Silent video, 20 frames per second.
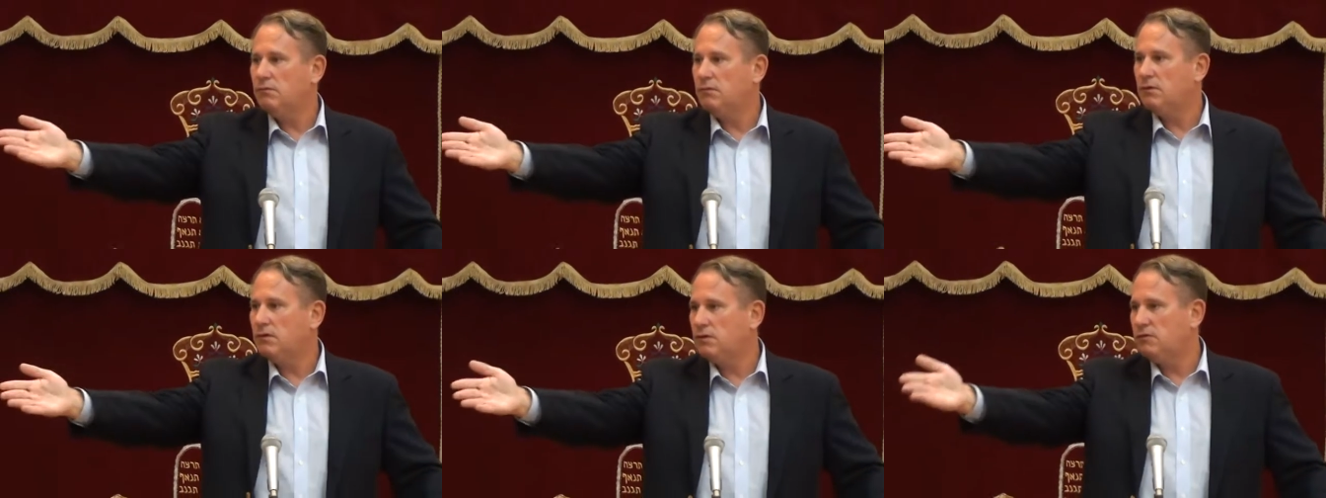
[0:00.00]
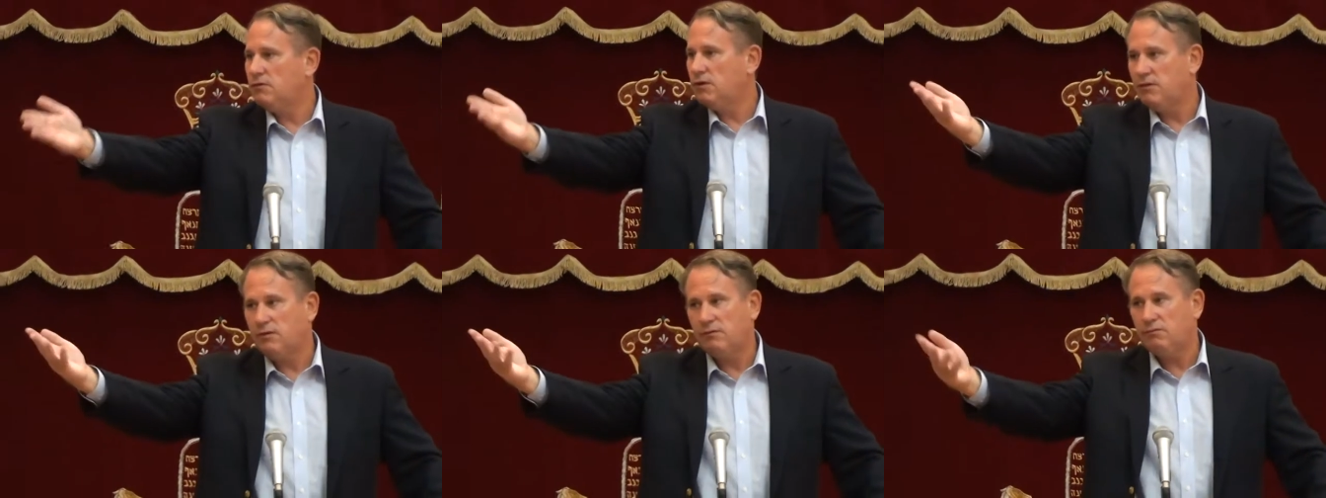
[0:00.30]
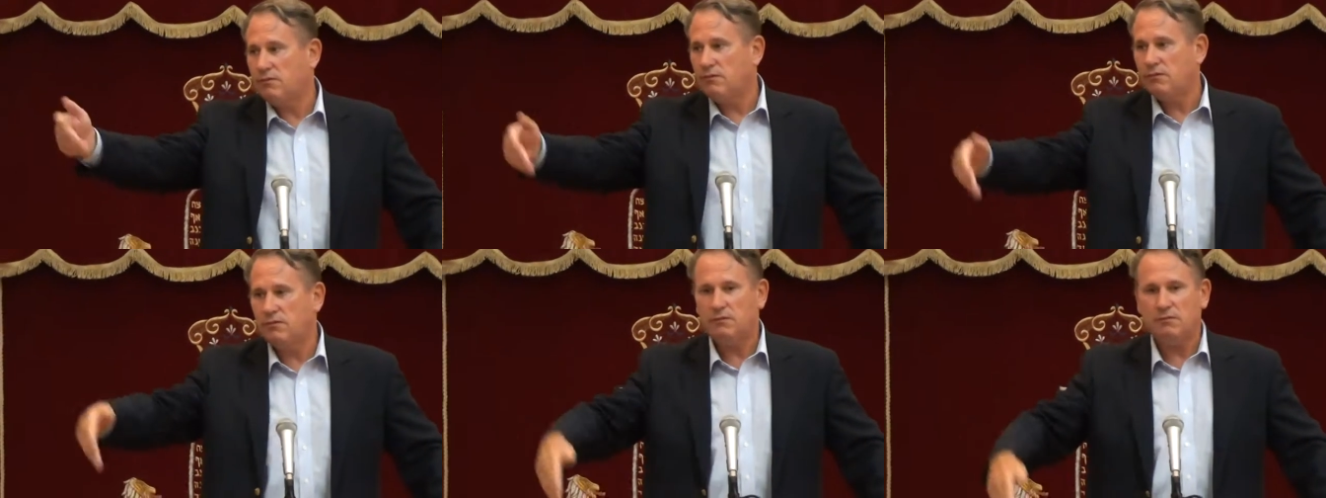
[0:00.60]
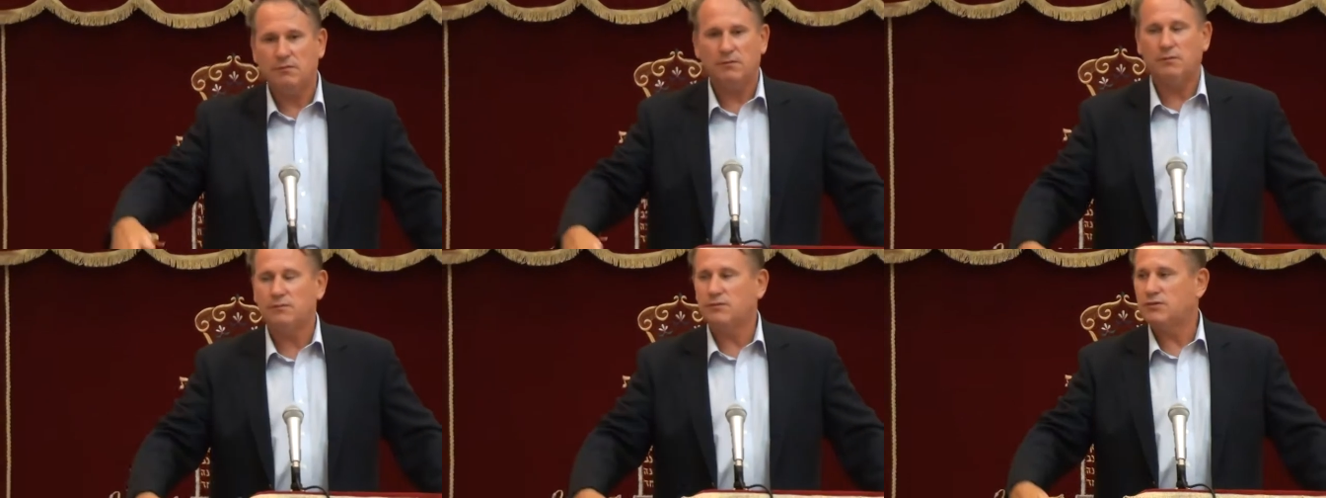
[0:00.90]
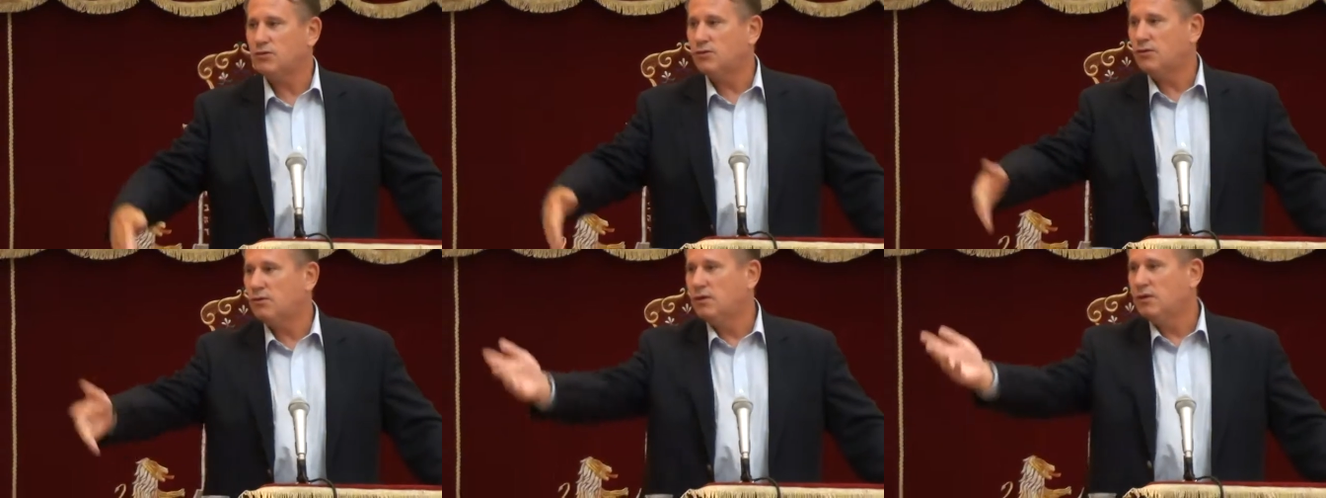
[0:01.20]
You know that. I'm
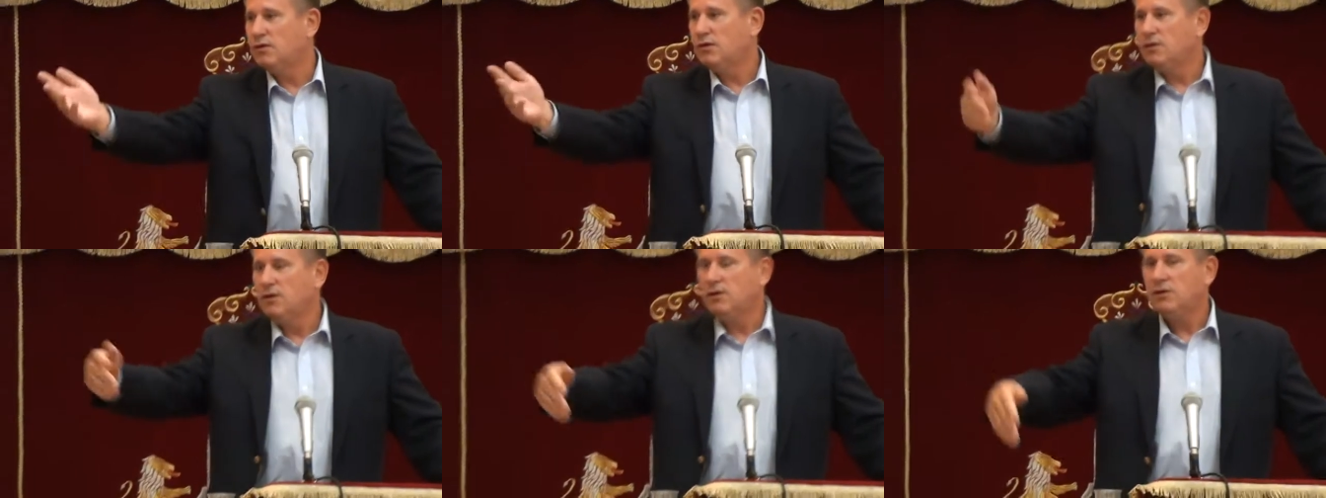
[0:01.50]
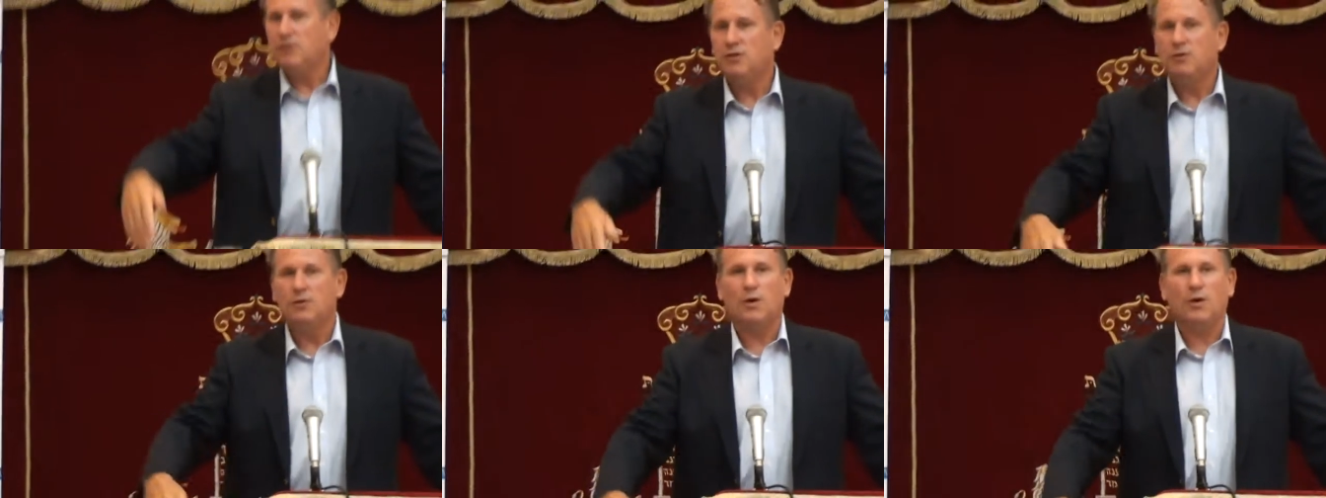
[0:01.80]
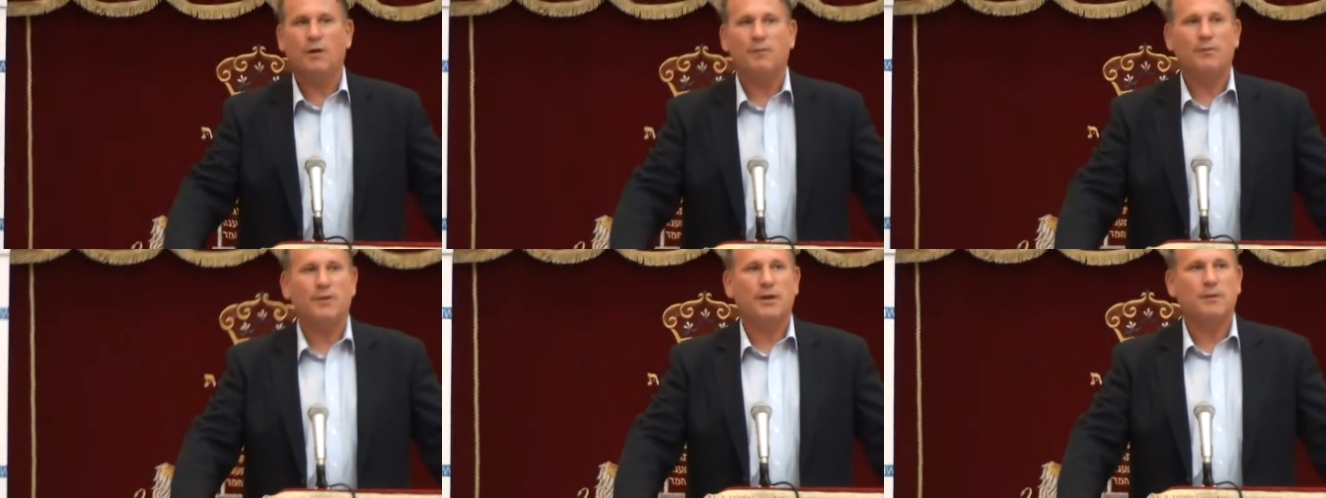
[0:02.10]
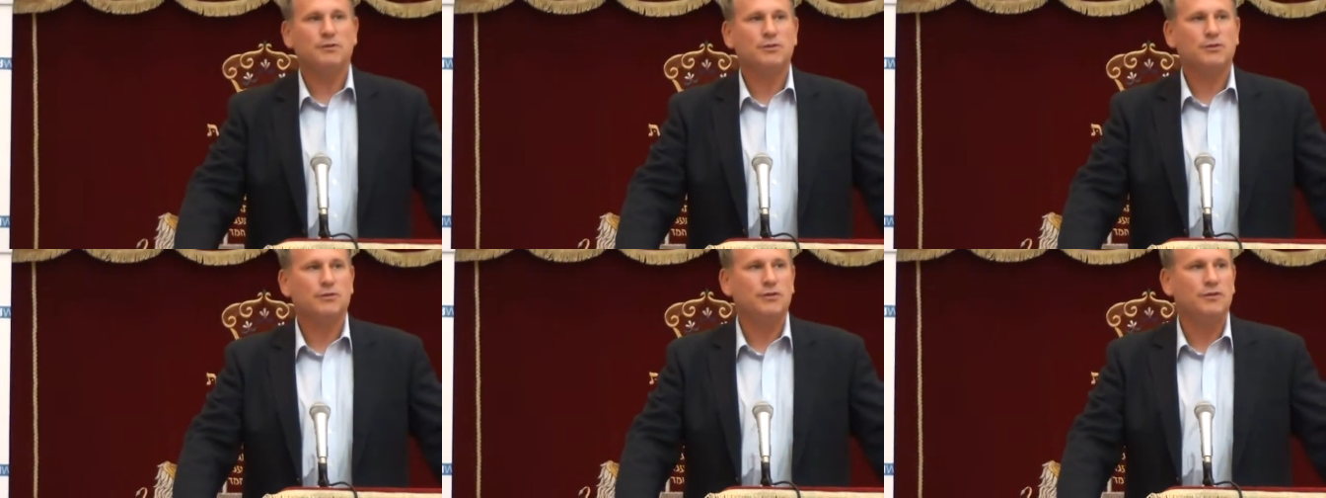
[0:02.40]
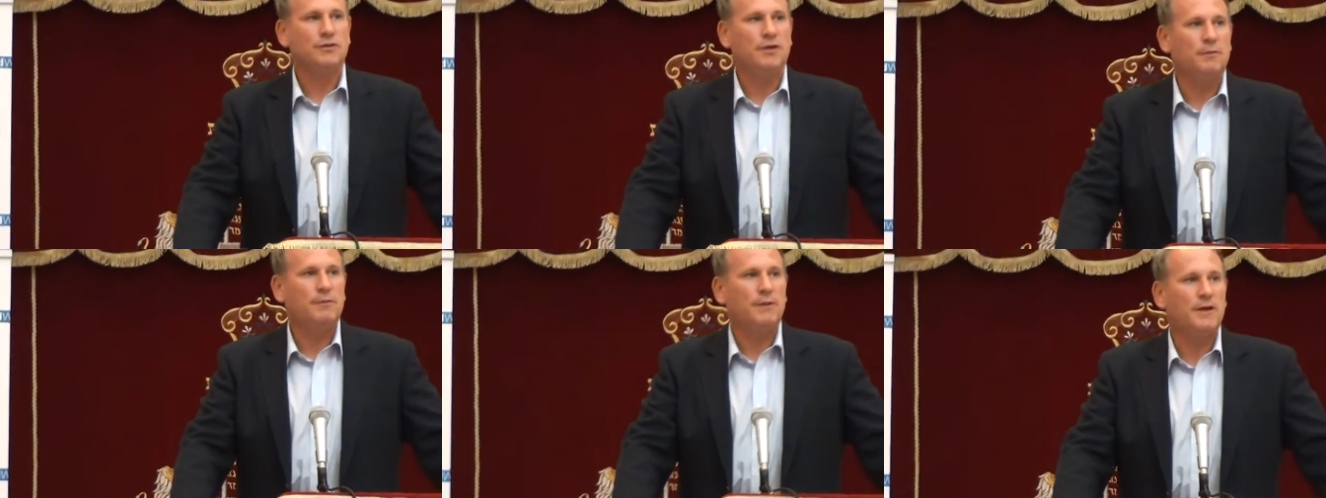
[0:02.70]
sure you aren't, but I'm sure
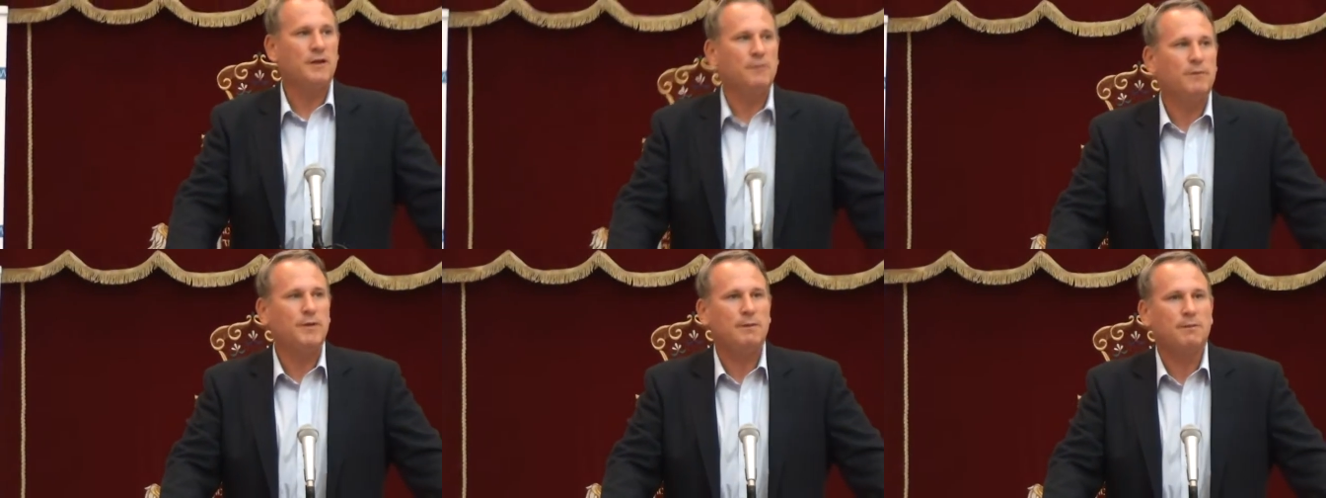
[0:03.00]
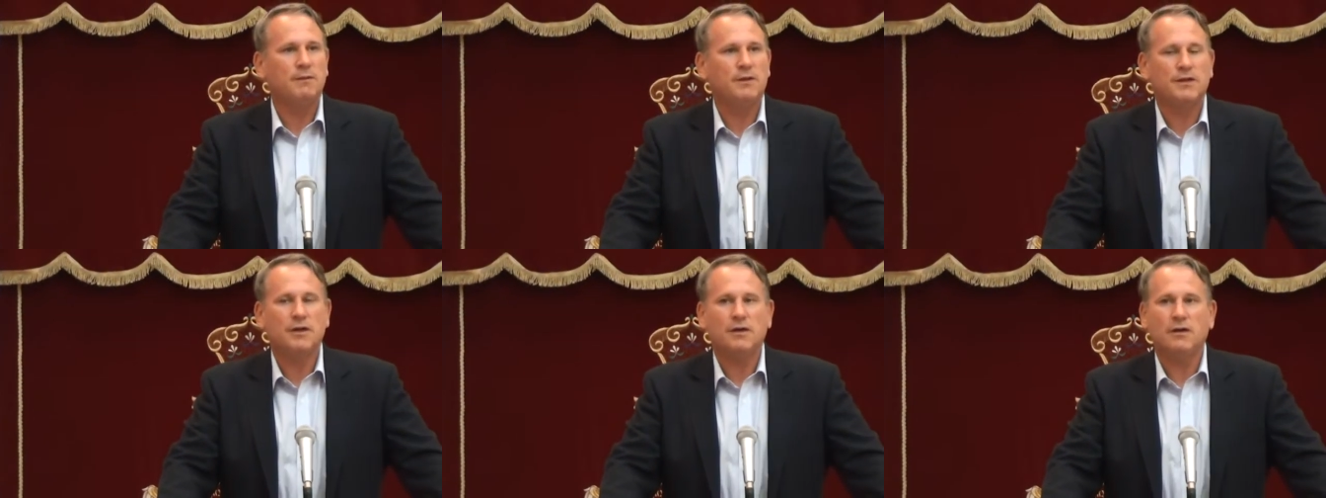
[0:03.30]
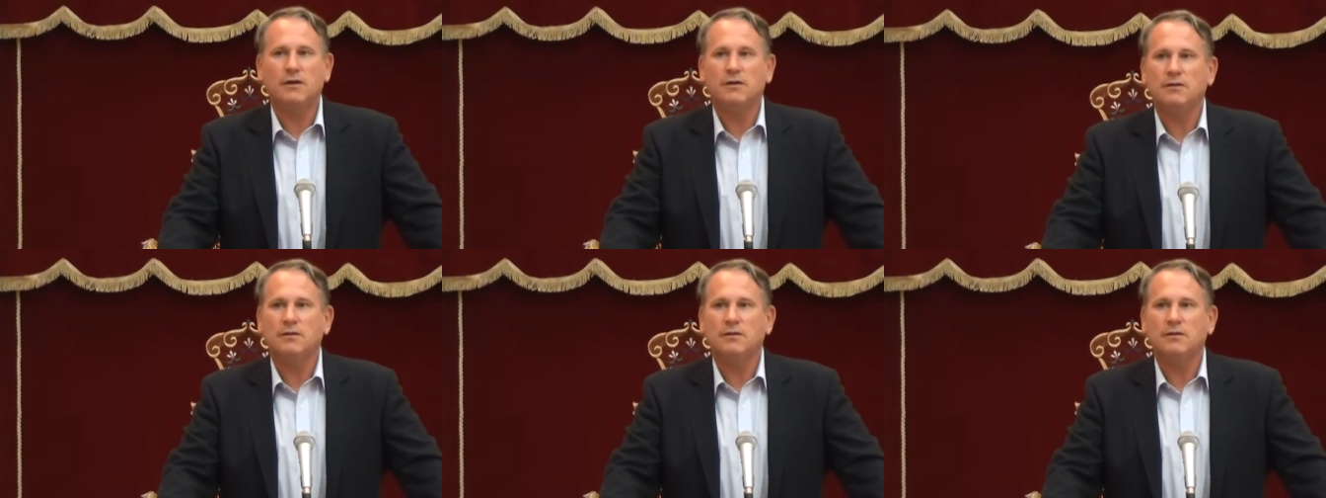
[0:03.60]
you know plenty of people that